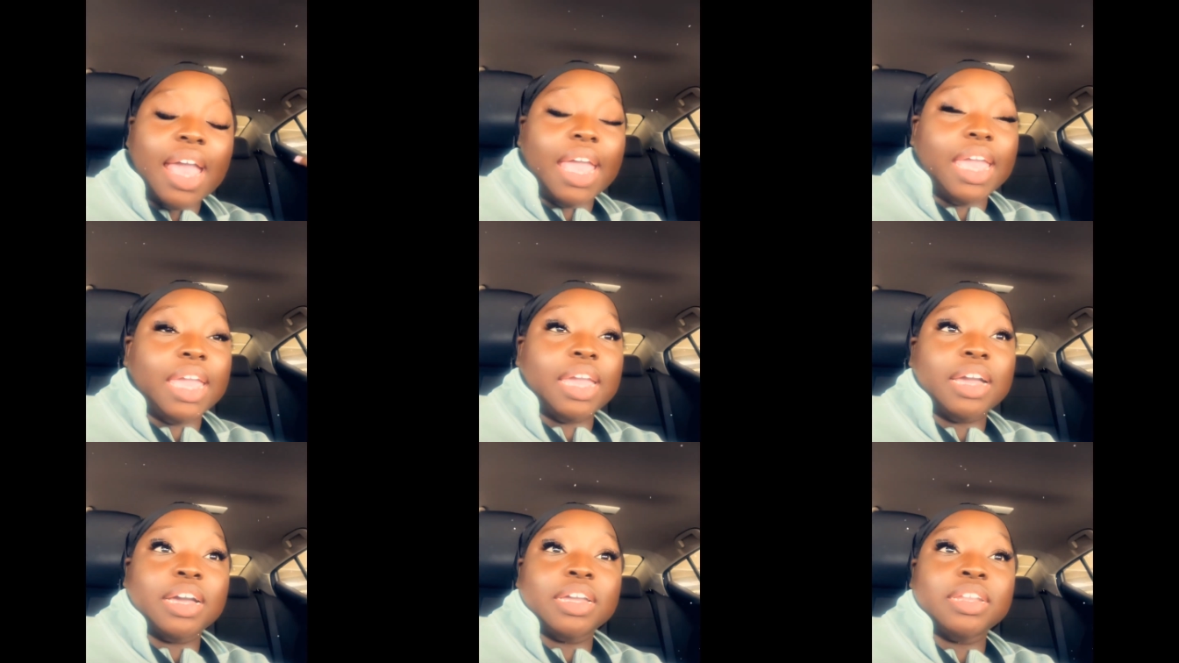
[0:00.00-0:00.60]

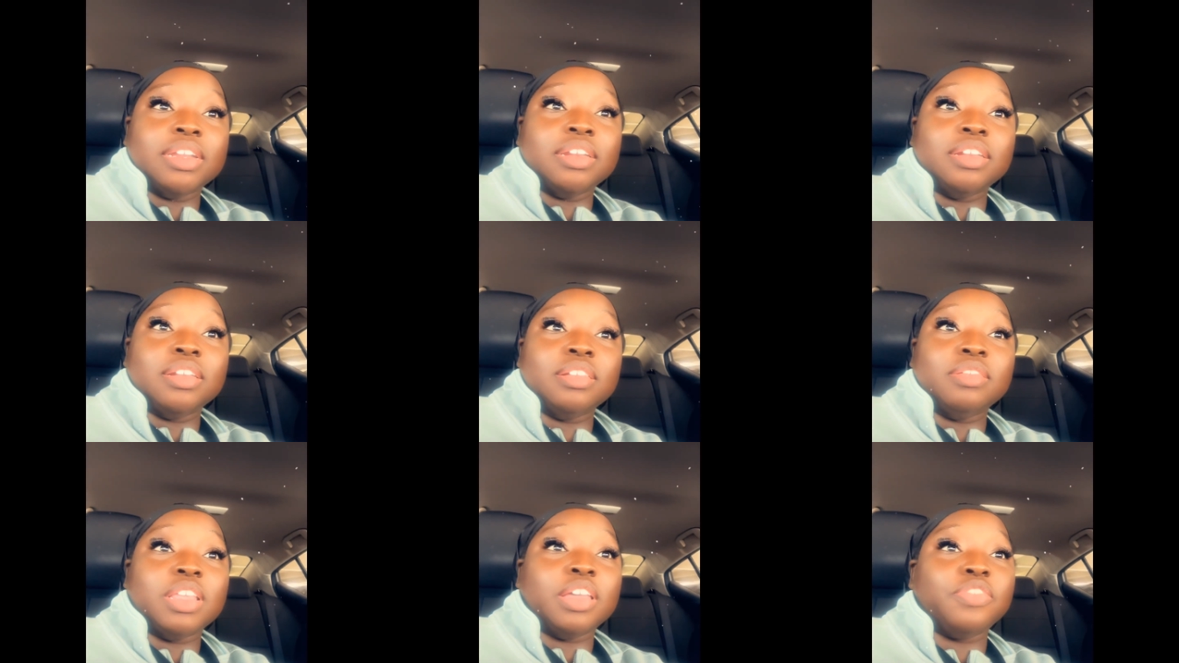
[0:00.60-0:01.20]

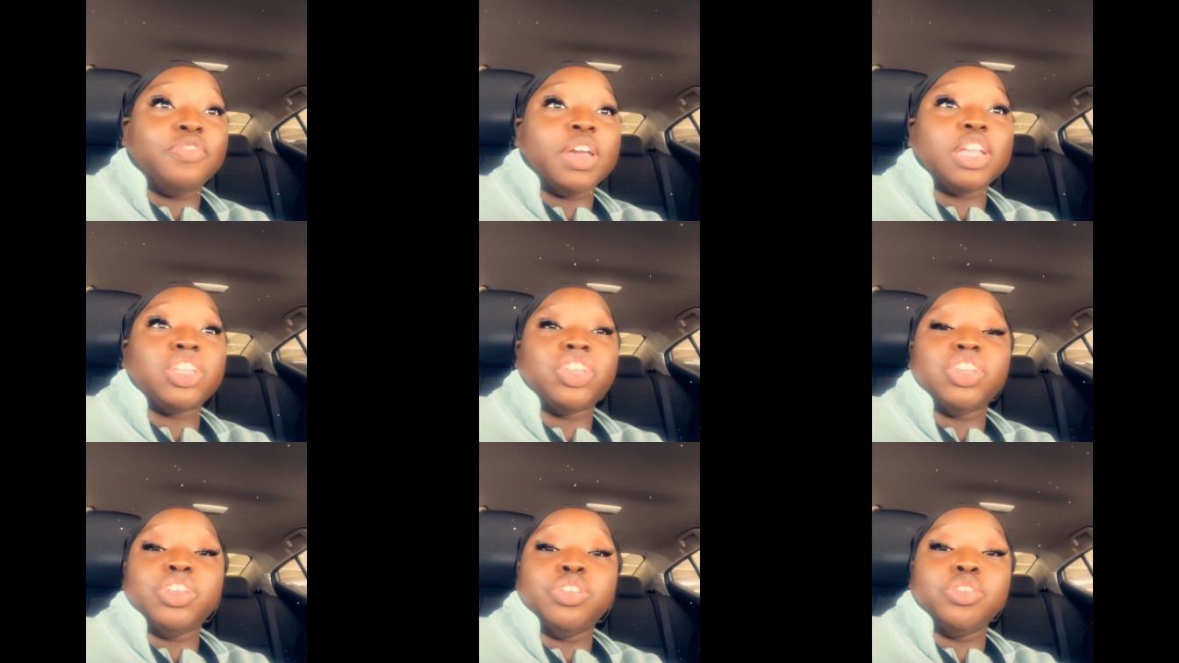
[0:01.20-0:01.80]
and they
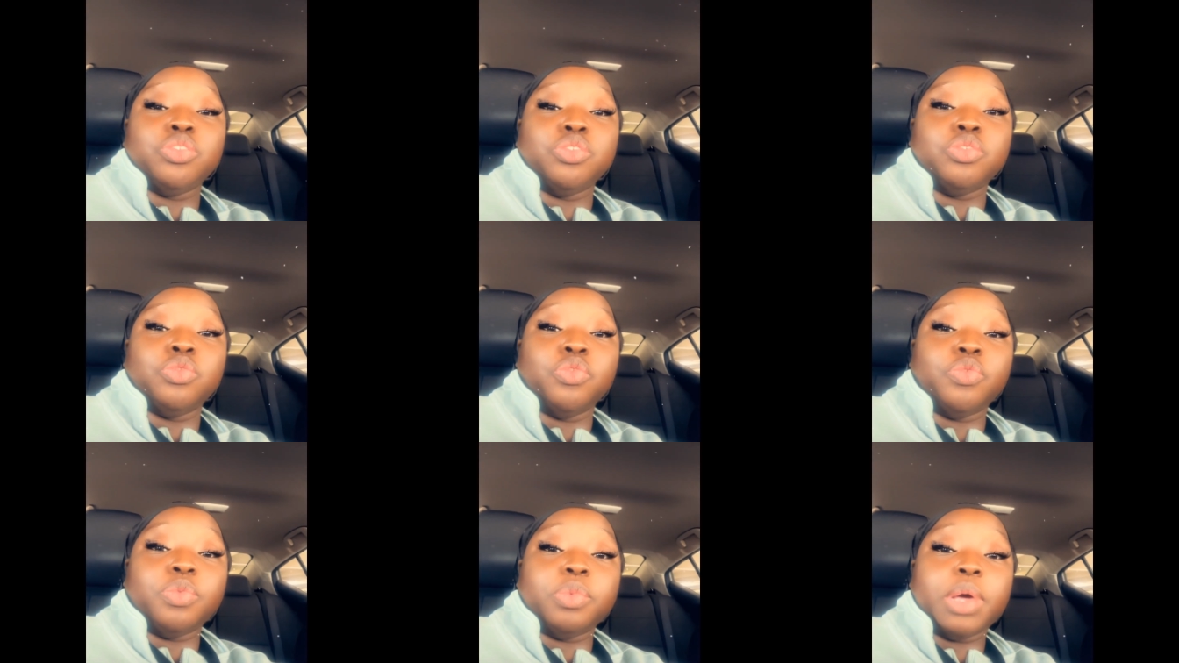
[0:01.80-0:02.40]
affect you